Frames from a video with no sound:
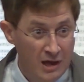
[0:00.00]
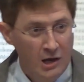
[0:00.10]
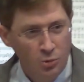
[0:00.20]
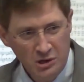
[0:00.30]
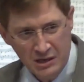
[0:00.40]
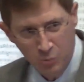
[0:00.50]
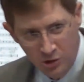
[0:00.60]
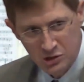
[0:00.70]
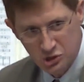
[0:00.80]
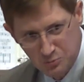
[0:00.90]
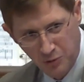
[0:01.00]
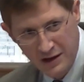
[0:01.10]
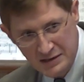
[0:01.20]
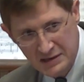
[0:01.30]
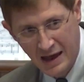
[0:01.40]
We didn't want to
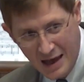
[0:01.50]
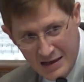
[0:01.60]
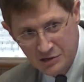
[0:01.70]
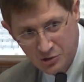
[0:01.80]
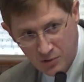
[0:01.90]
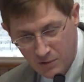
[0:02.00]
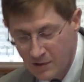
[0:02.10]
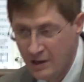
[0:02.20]
sprain an ankle